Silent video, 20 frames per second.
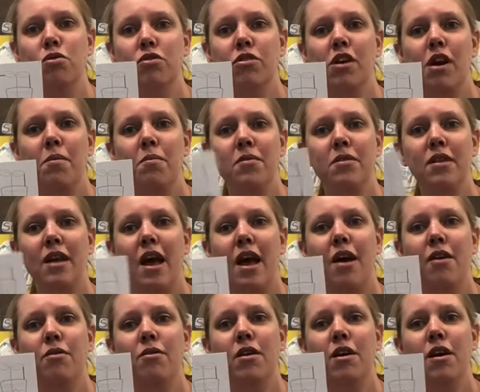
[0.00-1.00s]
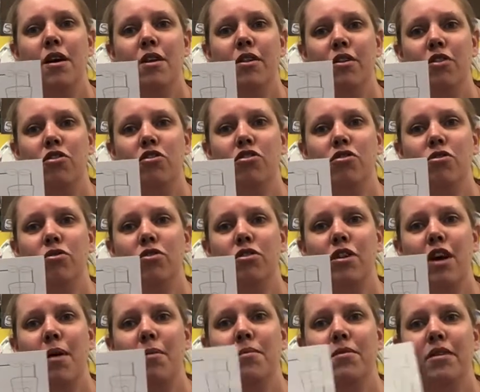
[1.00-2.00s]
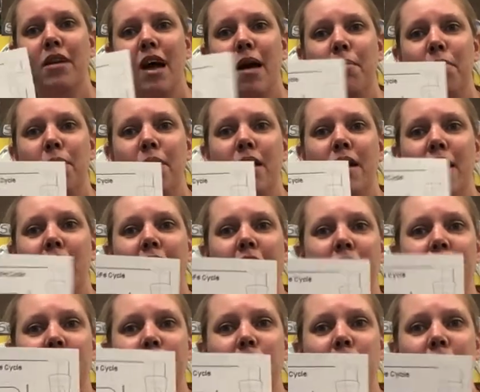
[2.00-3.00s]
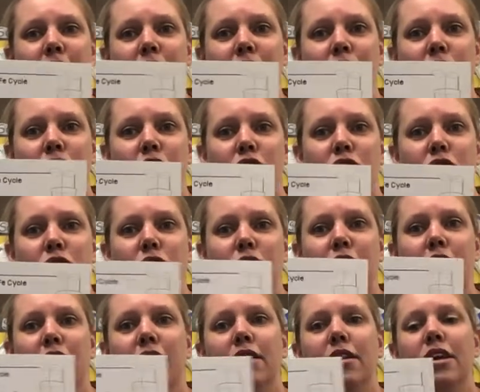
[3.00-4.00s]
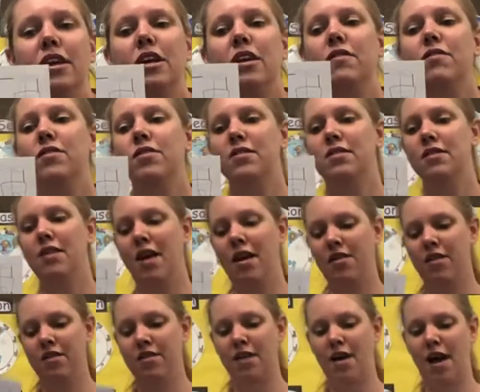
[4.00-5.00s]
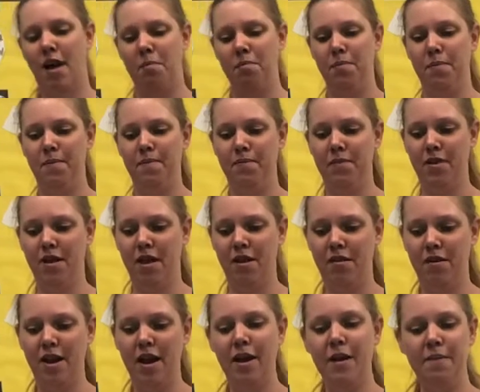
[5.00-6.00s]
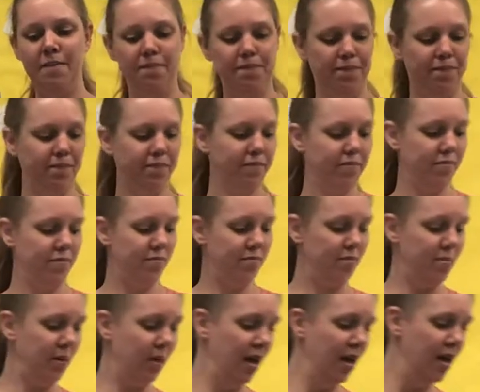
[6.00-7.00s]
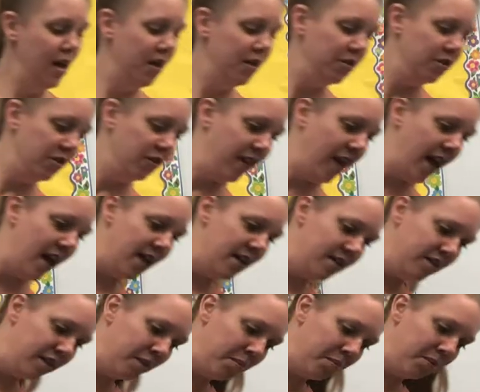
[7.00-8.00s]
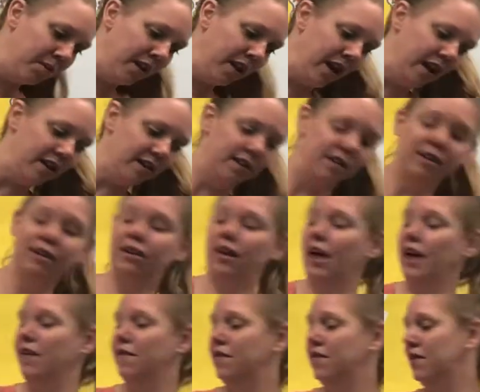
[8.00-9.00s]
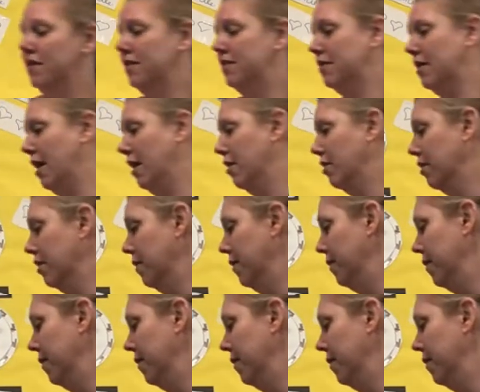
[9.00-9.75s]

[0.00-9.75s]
comes down, the shoot comes up, and then we get those 2 little leaves on the top. All right? So that is the plant life cycle.